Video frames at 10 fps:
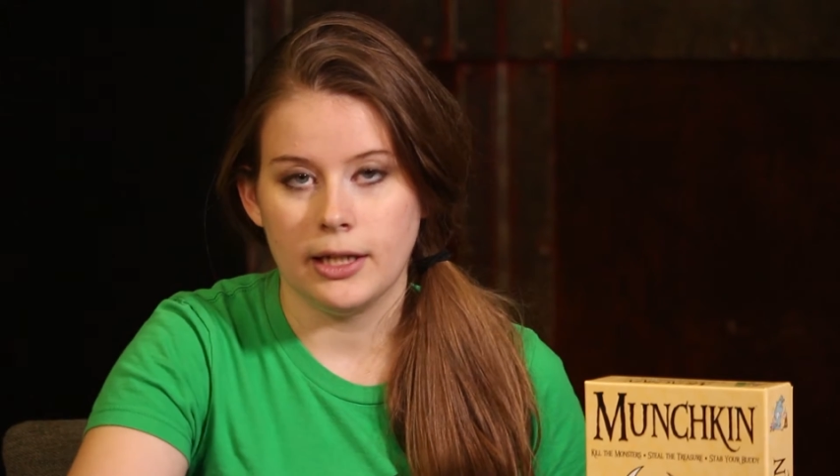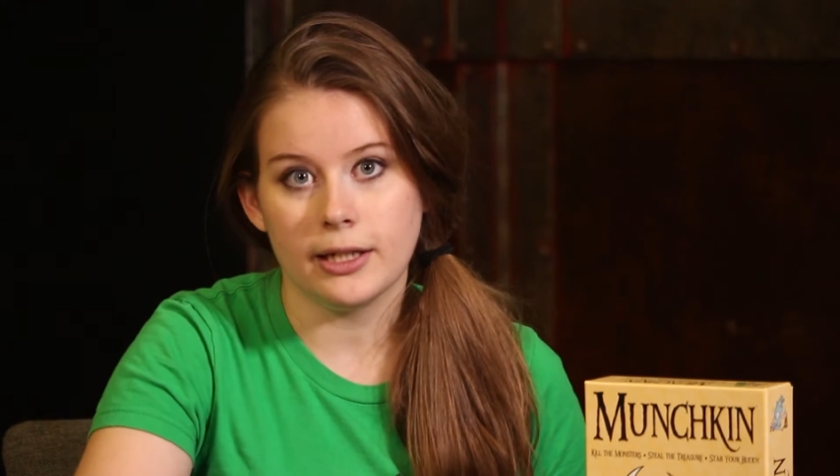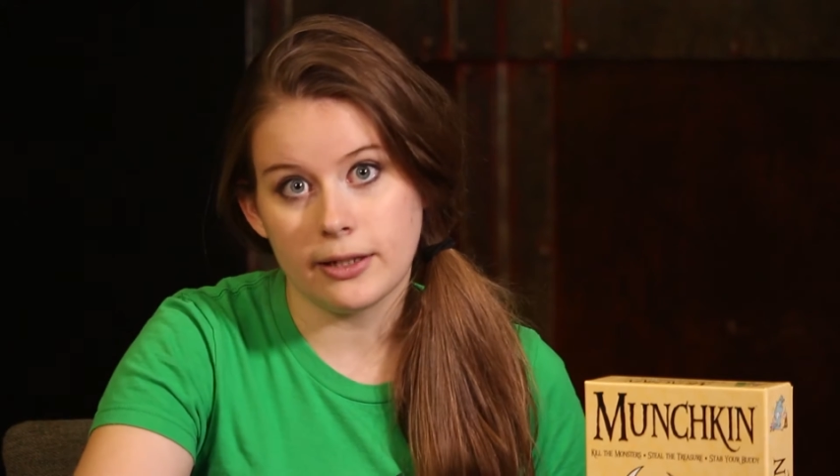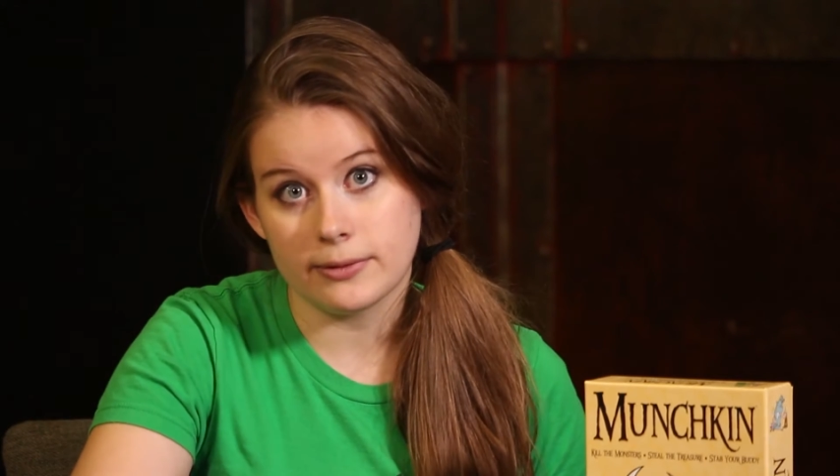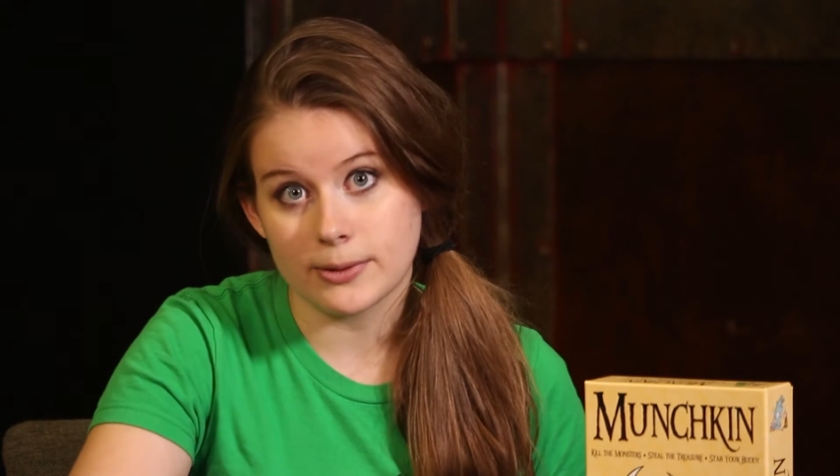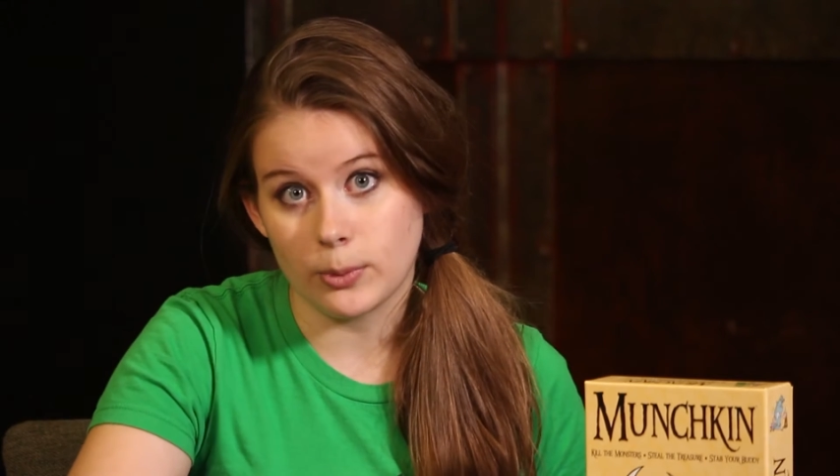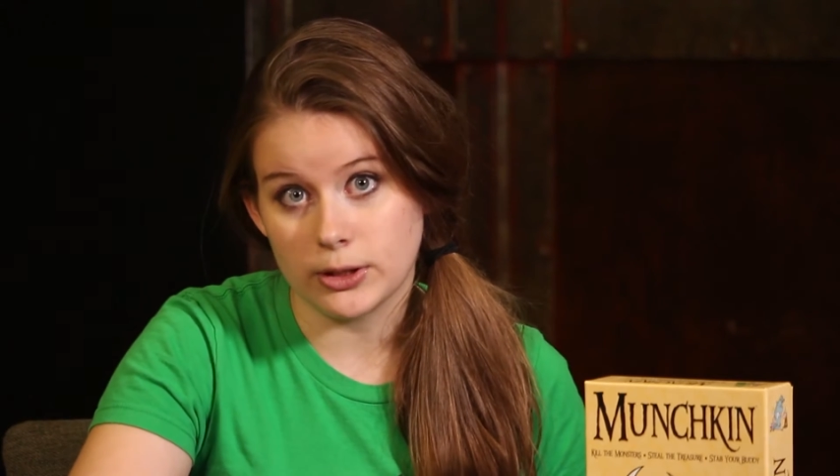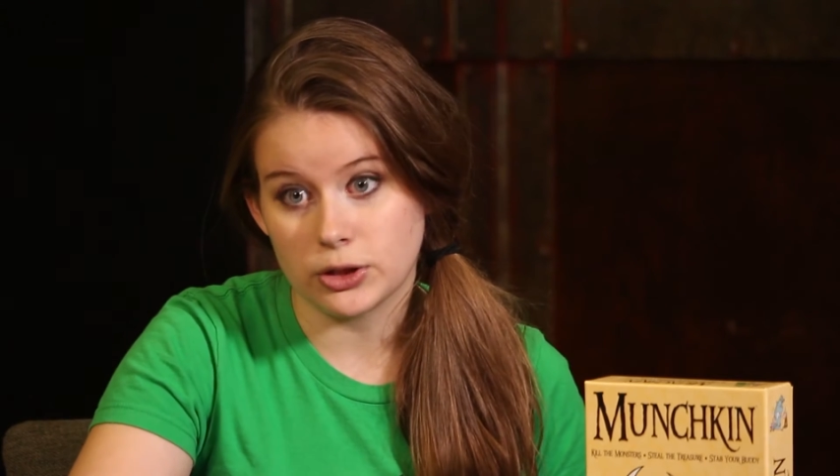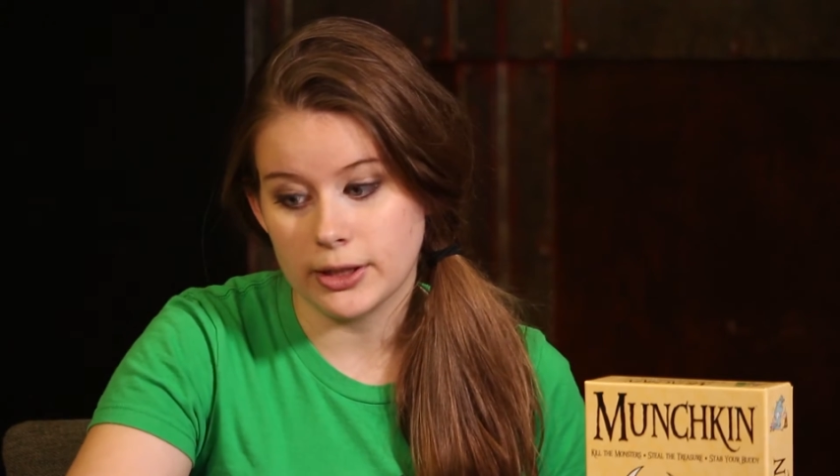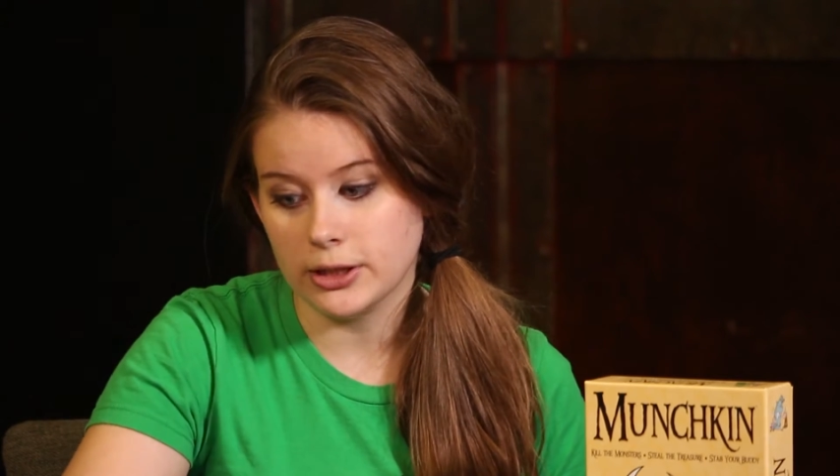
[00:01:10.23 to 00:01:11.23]
He gives
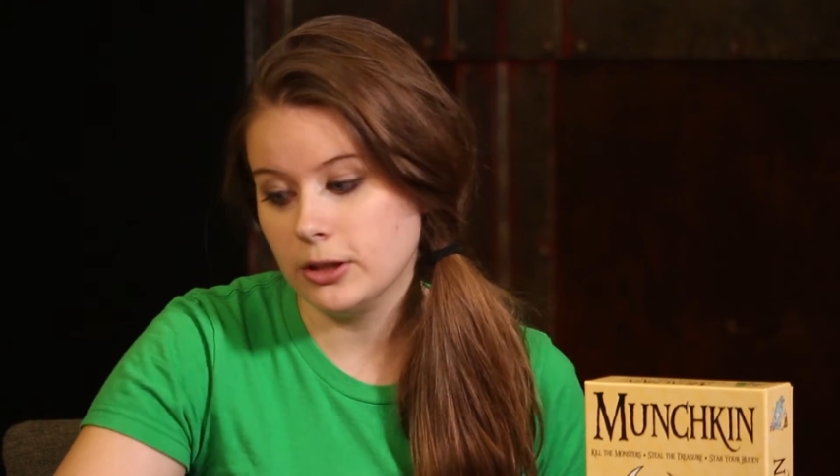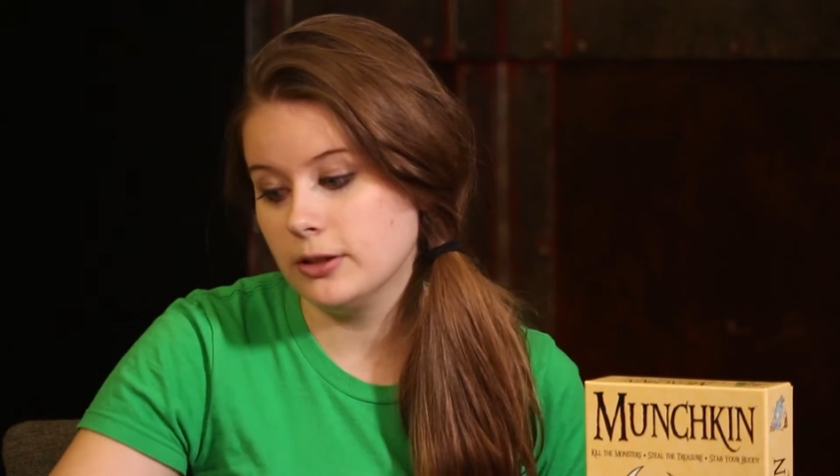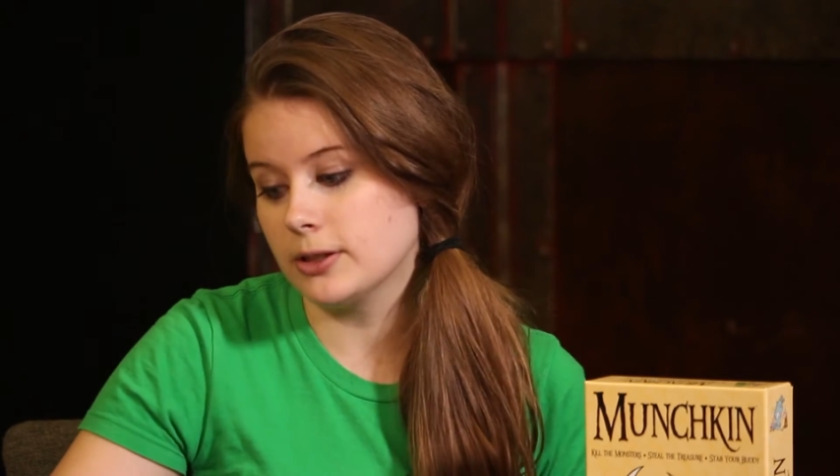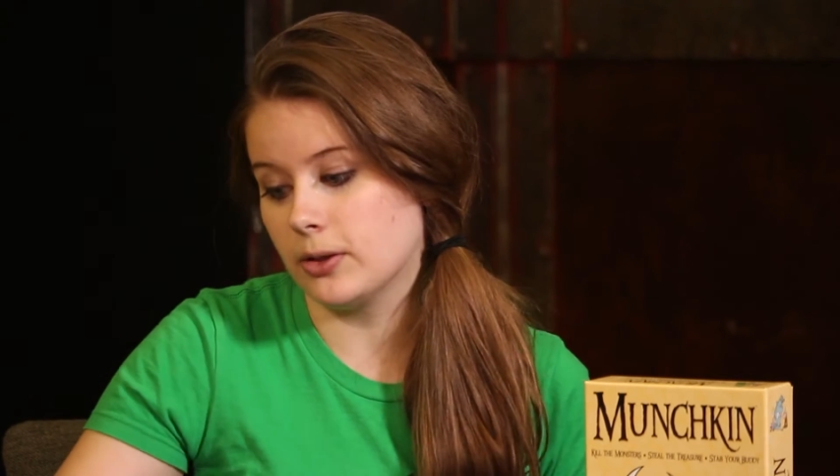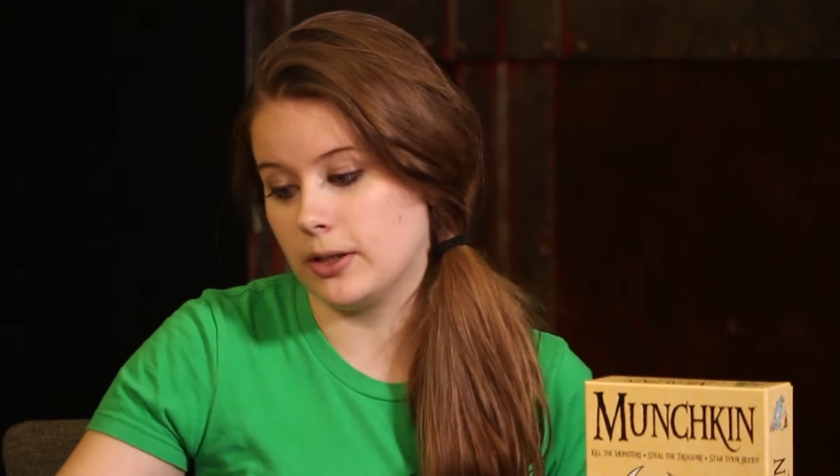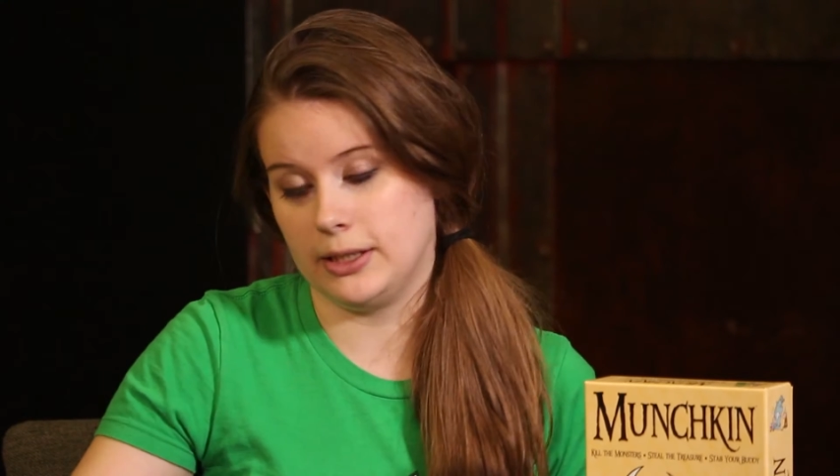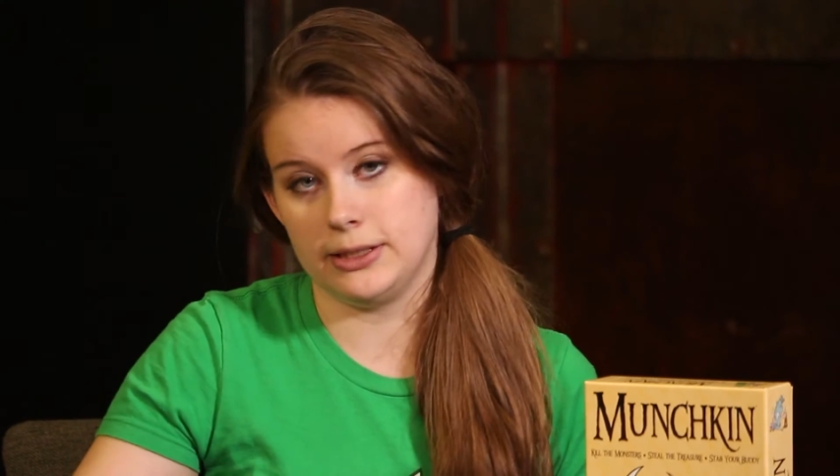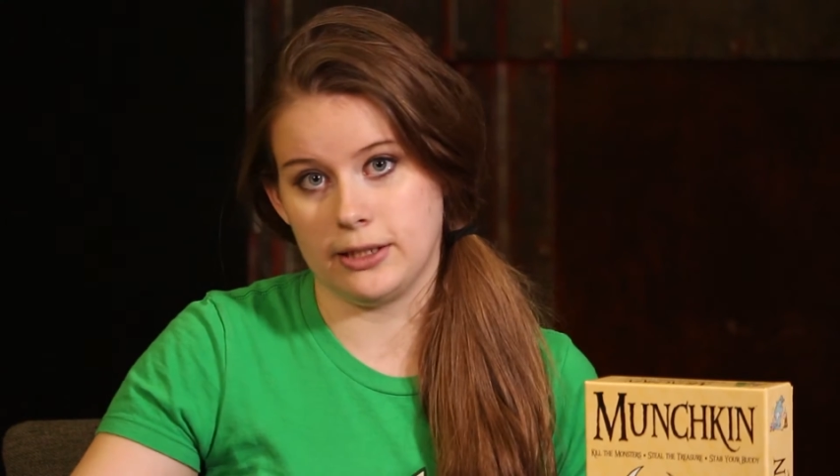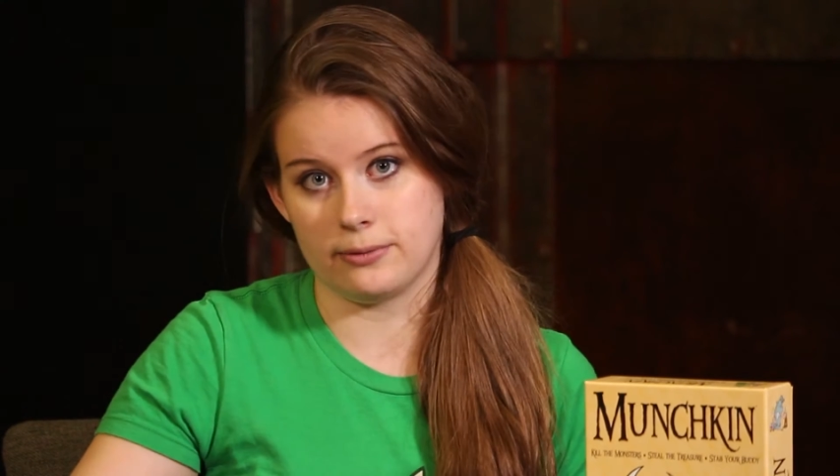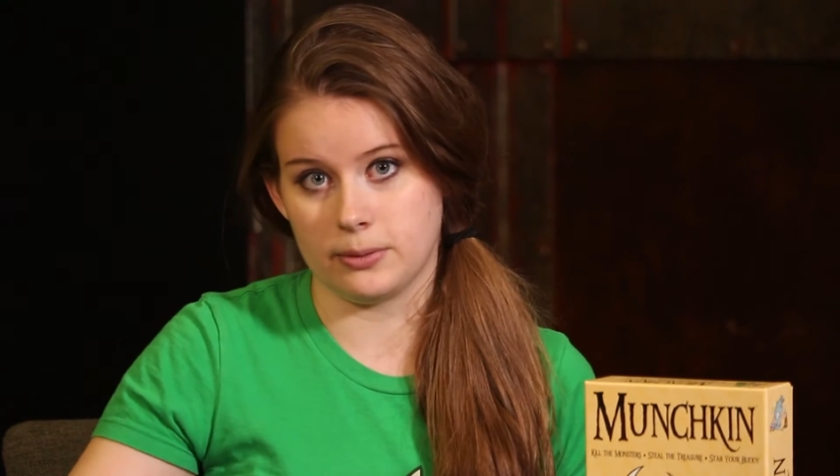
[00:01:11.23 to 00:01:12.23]
one treasure, so then
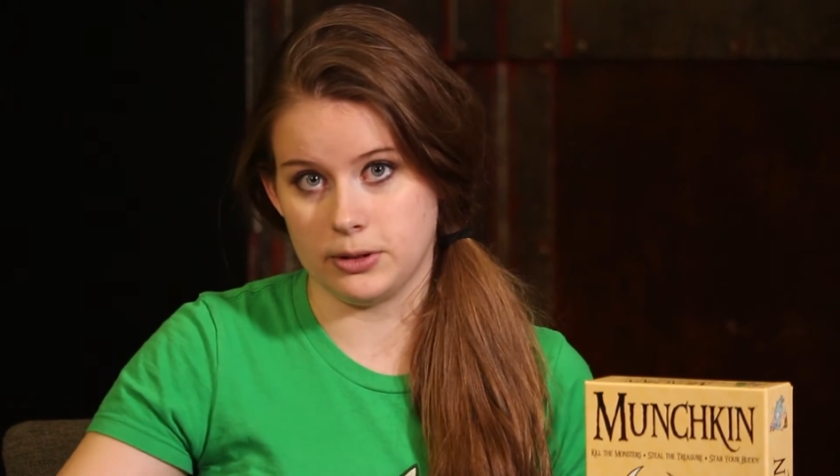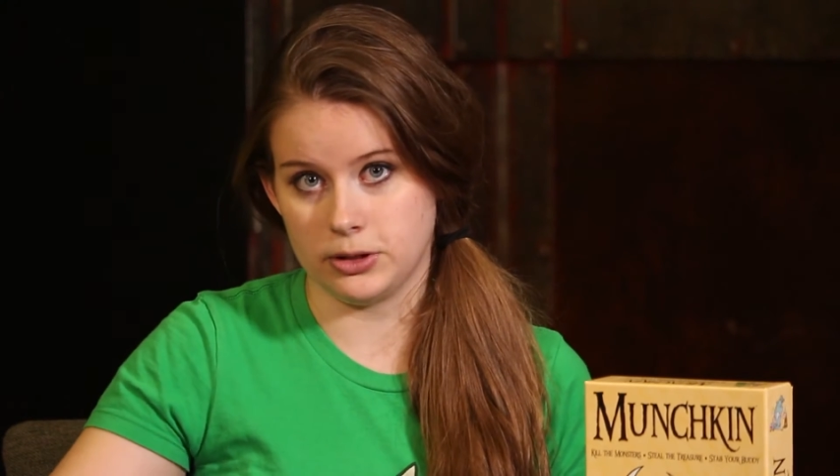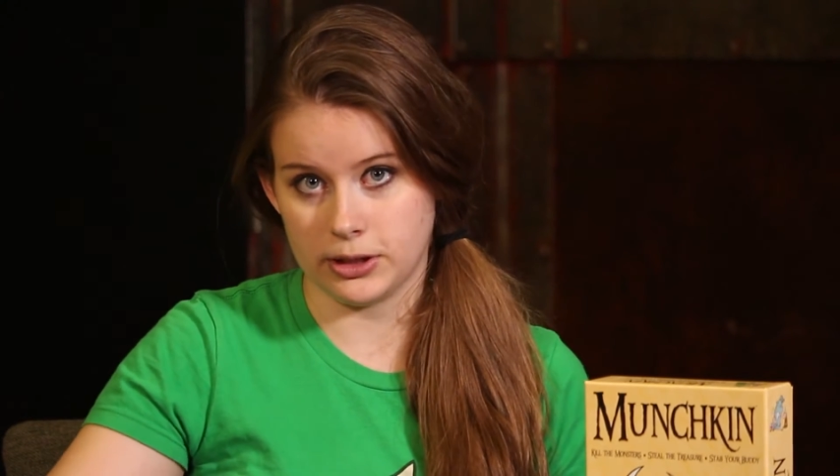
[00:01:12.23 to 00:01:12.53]
I take from the